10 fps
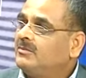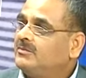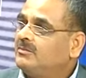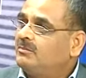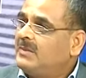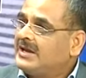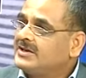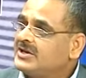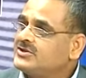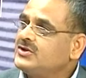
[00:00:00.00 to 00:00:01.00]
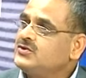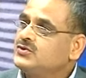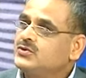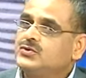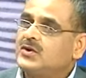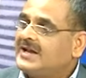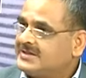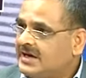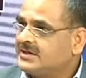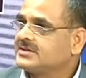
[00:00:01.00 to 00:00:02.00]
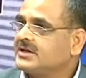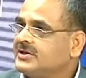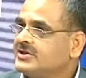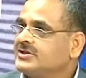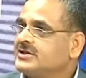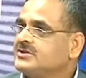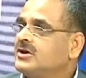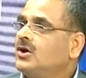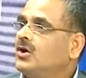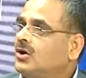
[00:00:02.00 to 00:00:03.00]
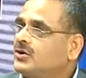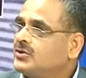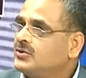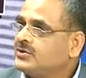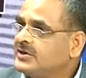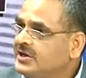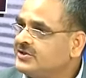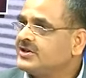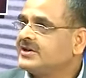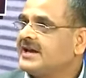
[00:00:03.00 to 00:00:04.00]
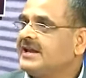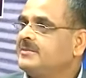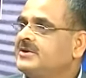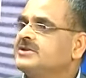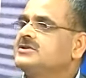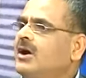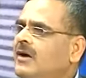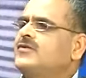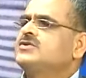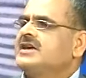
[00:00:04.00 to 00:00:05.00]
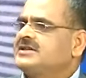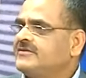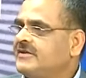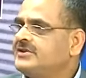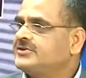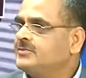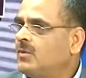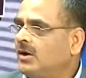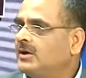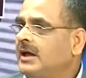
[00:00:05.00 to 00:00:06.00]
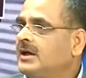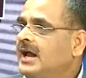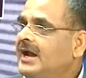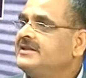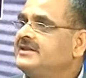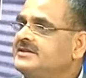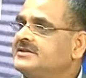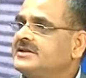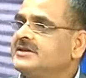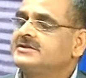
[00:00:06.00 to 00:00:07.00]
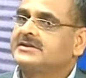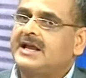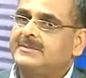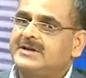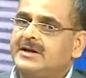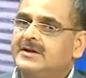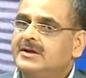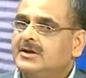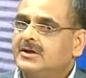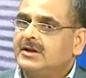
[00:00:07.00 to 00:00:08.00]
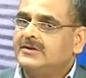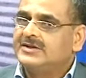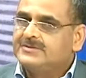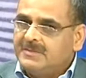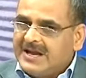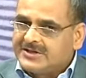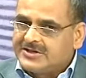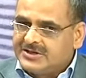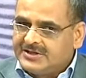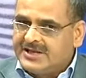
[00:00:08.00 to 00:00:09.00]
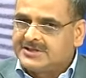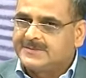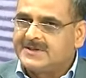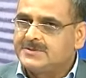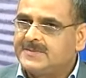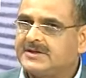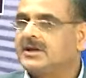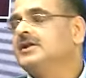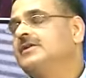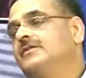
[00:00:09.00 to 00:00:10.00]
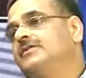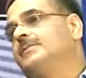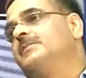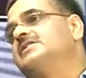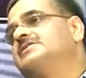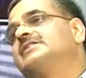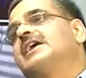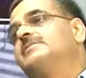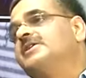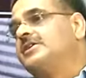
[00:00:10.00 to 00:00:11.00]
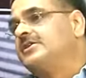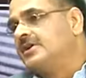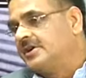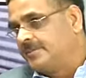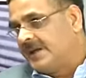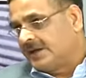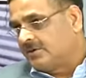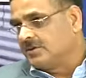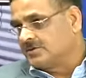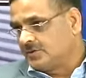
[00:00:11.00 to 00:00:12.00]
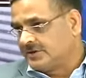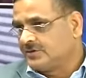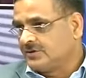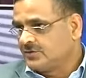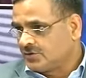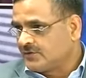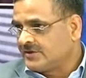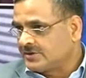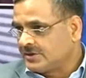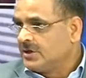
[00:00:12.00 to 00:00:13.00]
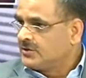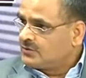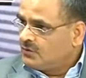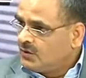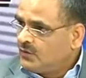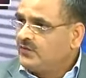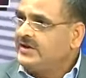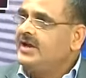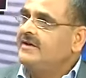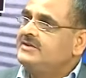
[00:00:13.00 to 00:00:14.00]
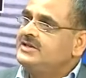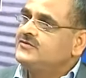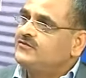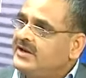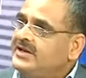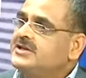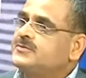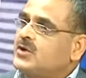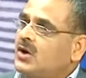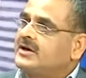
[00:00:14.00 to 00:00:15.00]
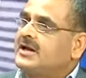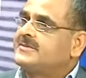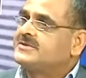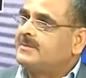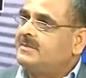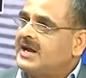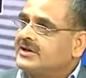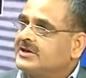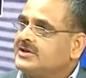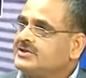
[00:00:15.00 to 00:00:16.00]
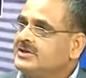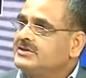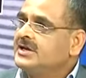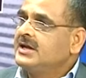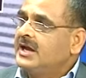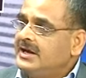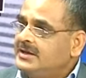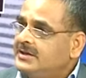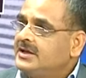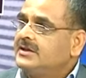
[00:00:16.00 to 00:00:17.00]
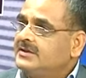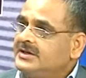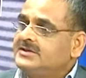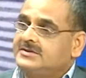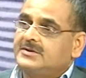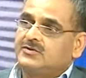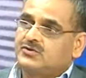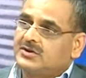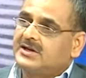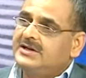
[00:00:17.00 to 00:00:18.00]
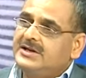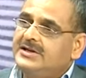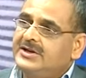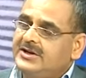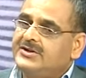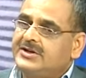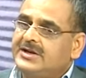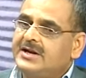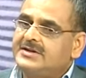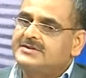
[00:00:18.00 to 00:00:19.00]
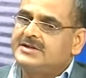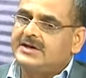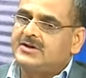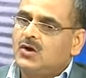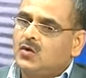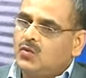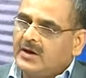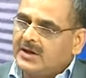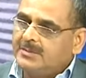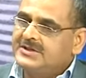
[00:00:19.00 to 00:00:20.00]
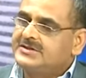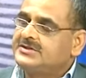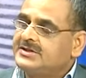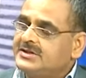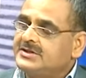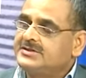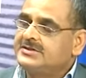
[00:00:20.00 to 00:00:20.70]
migration due to hazardous conditions or due to natural calamities. Of course, that's a very small, and this can be this migration takes place, but the person can be returned back also in situation. So we have these various broad types of migrations, and this clearly indicates that one of the serious